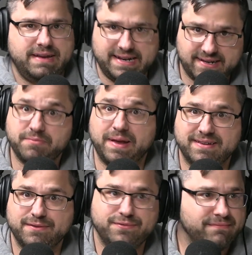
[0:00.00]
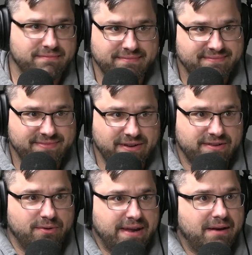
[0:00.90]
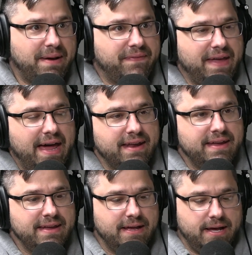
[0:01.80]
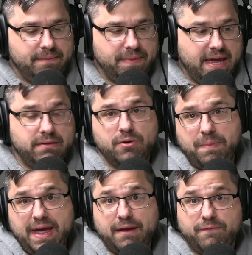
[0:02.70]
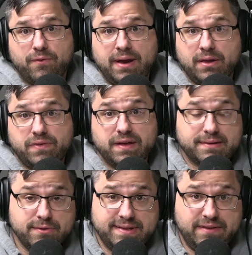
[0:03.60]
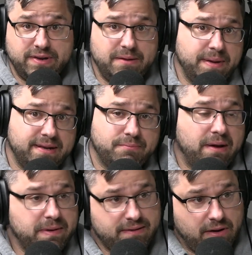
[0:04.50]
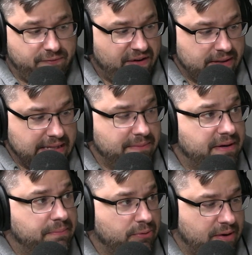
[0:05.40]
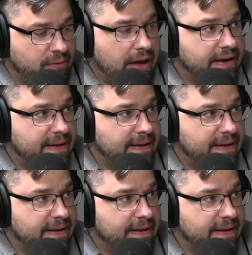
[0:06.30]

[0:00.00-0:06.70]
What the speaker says: it's expensive. There's no doubt about that. And you're paying for not only the exclusivity, but it's probably a fairly limited print run.